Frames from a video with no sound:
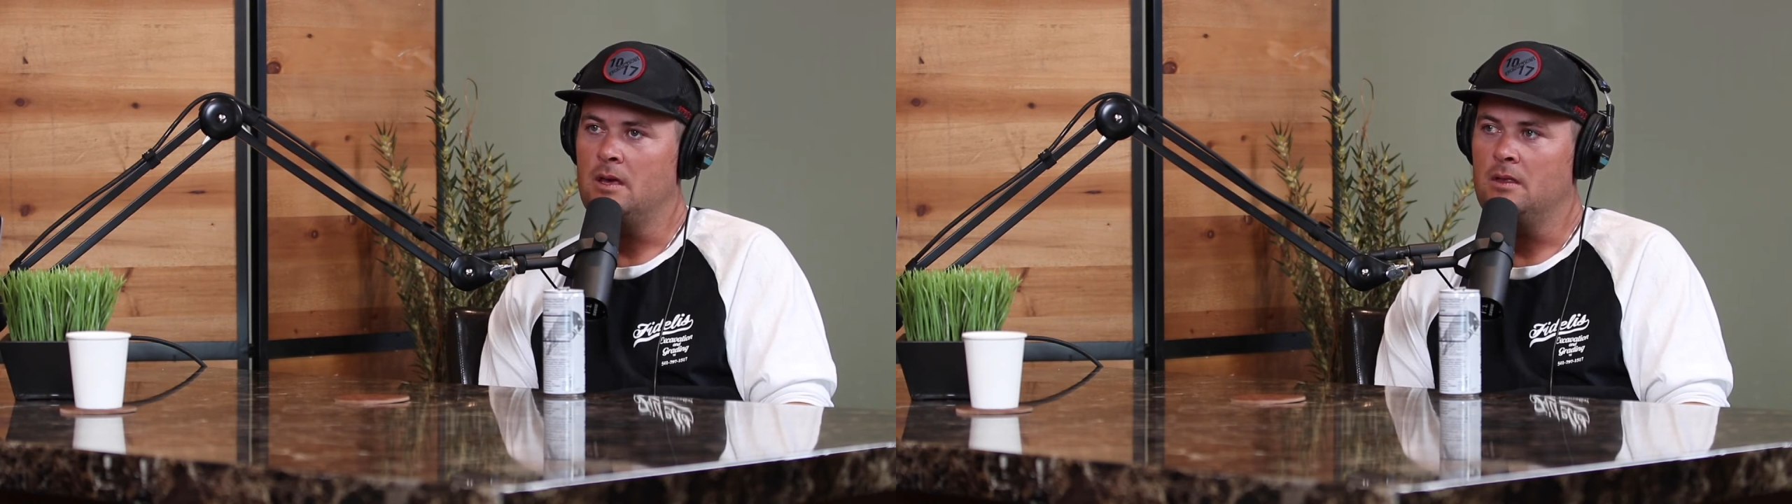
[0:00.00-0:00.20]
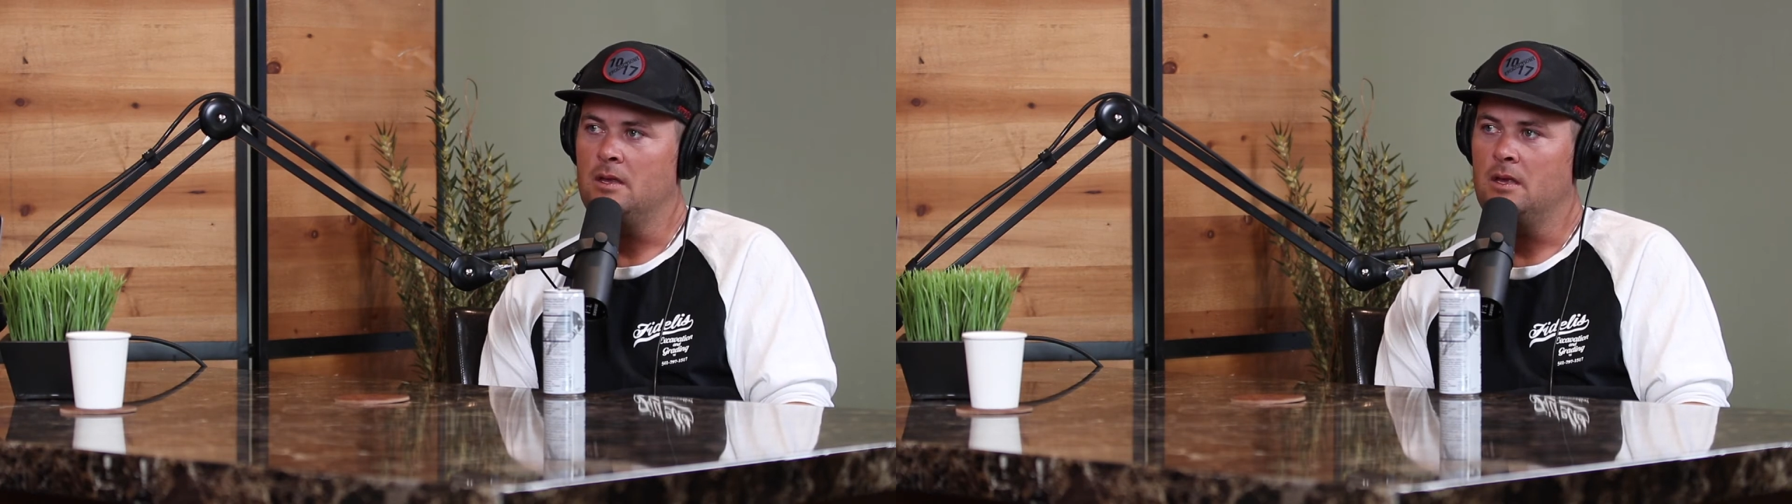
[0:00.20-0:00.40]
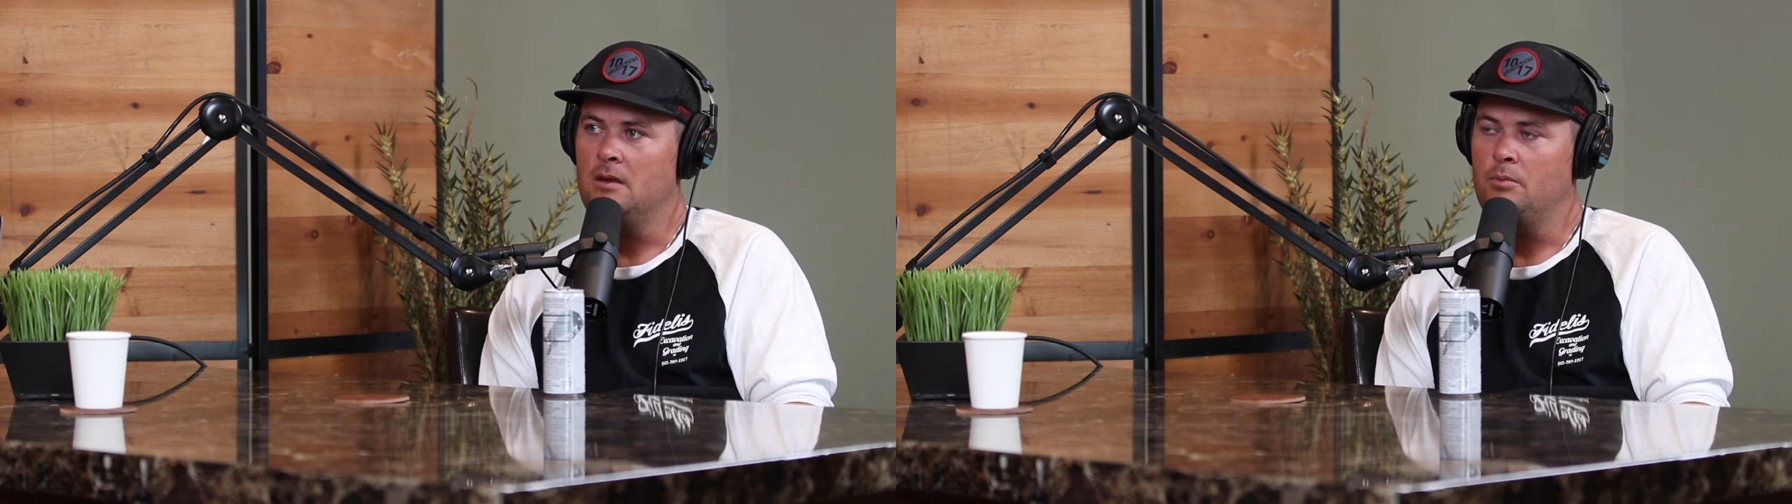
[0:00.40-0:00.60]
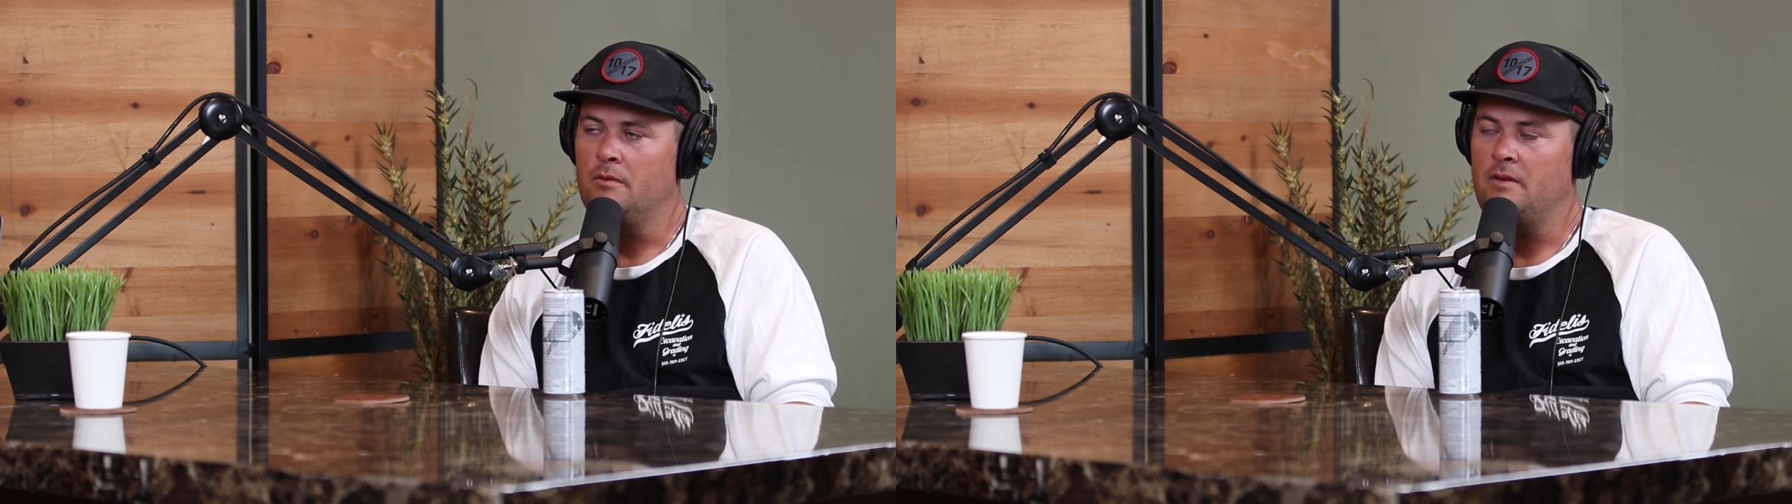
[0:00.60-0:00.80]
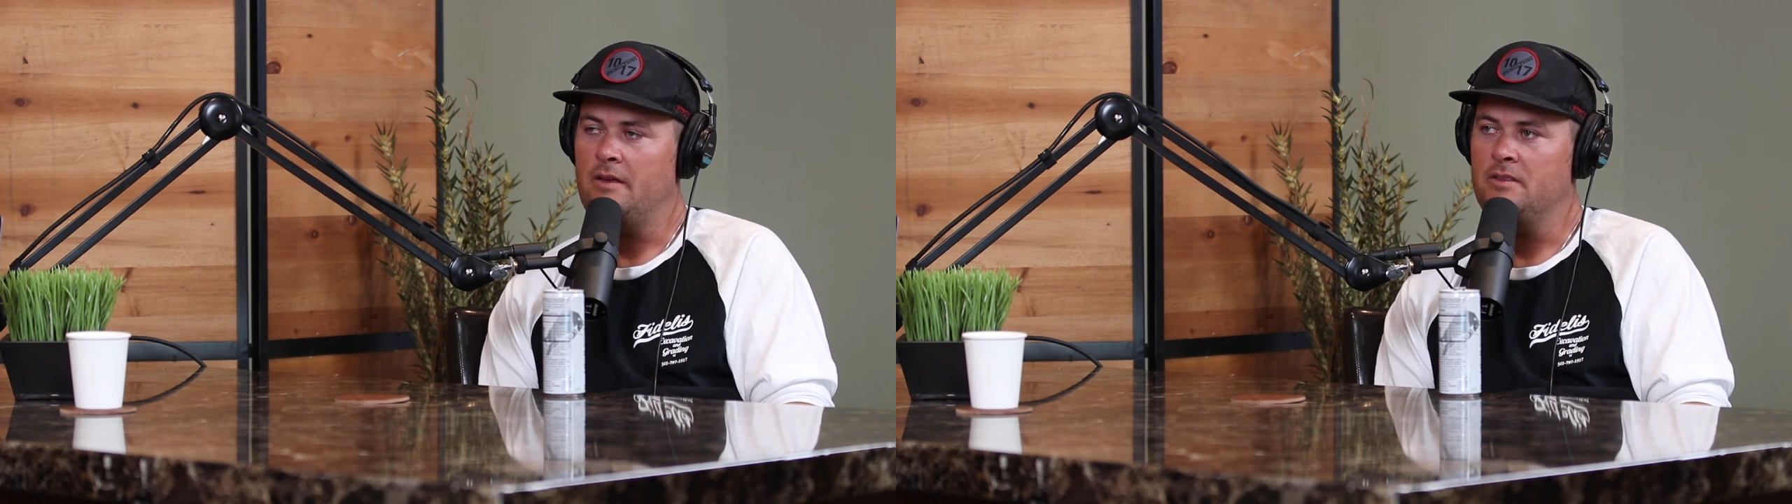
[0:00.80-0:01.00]
and then
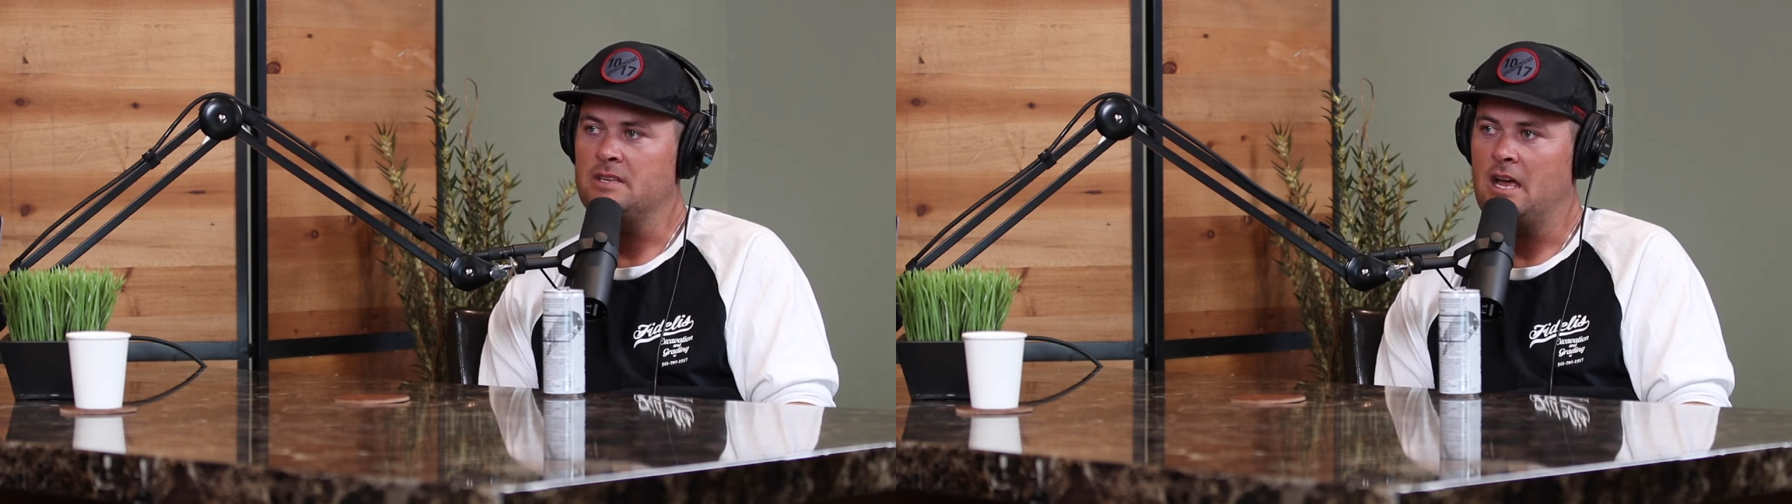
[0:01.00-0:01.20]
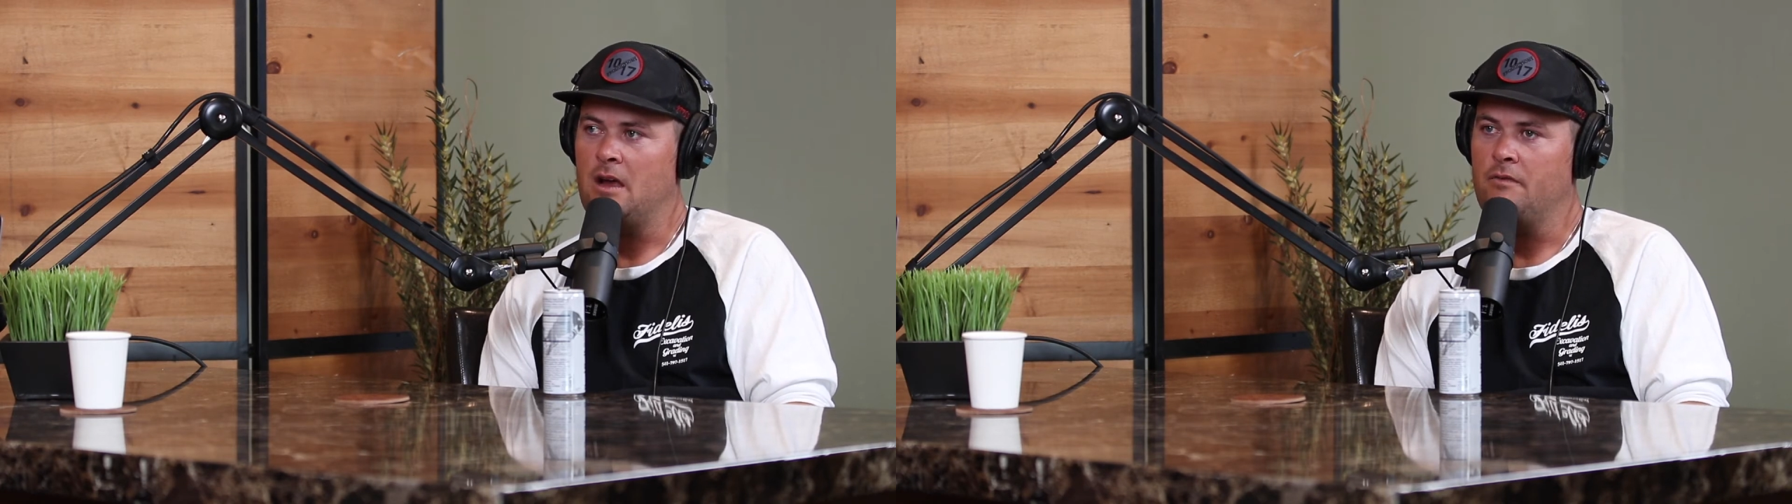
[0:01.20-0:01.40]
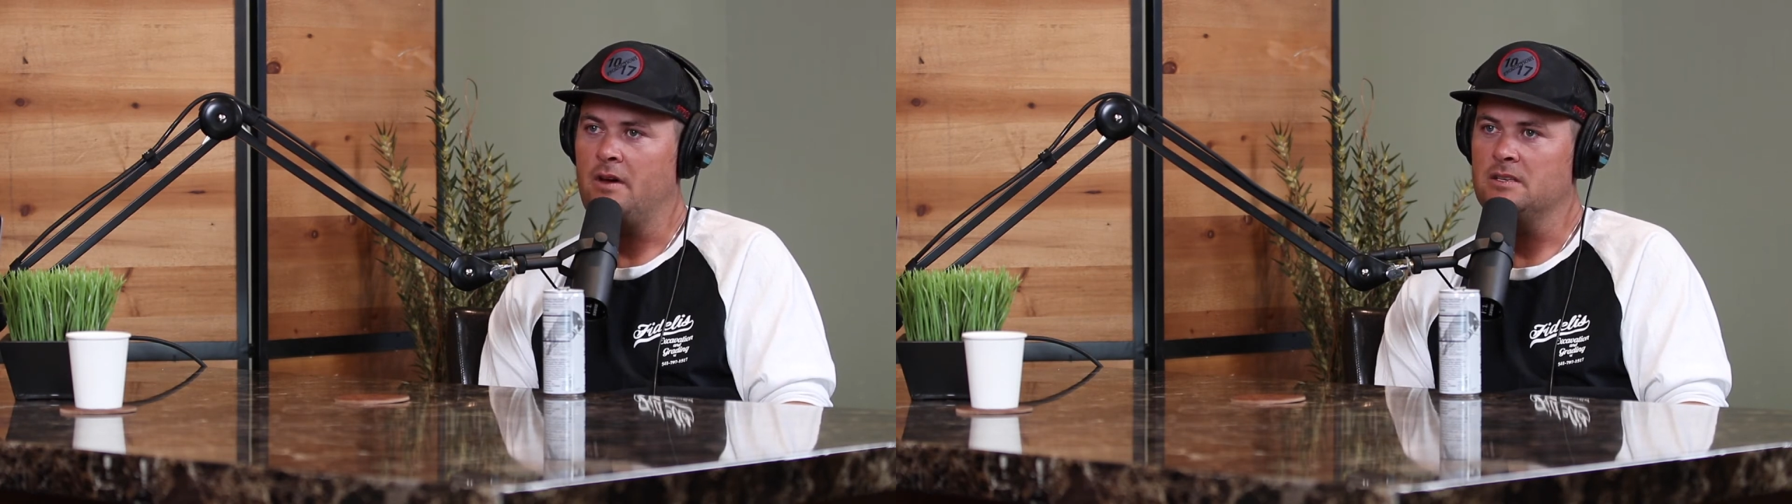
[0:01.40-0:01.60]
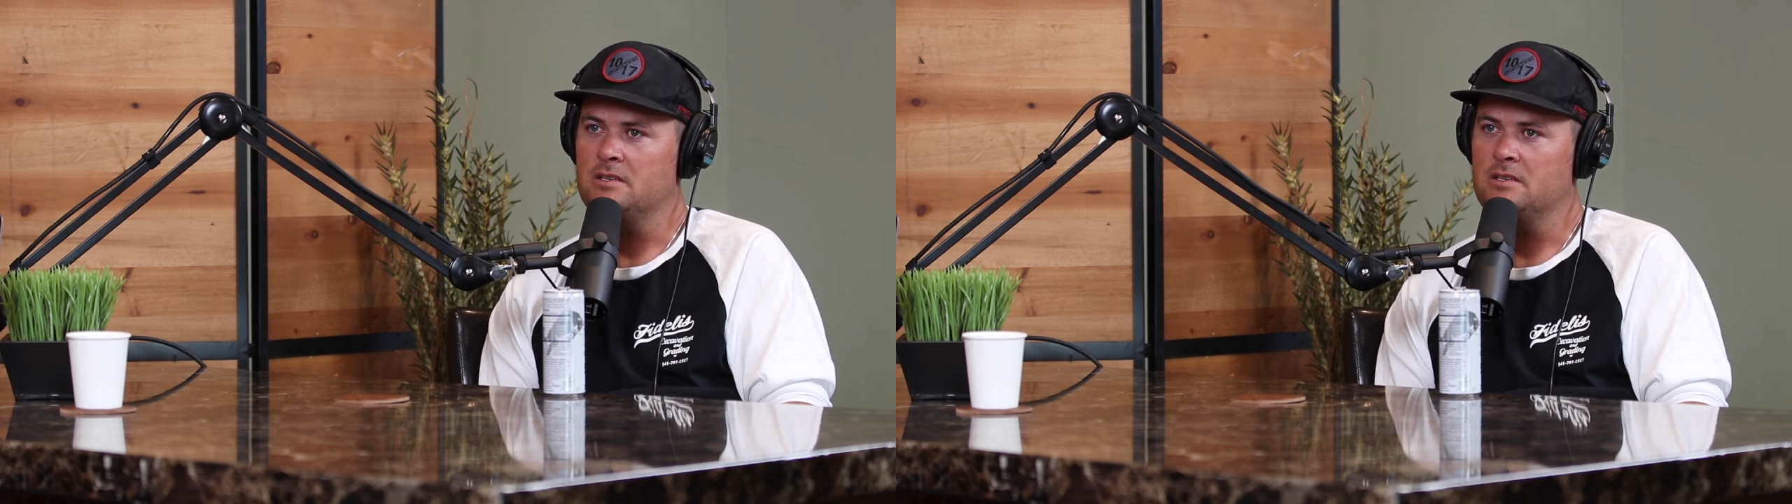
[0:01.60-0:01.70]
provide the sacrifice.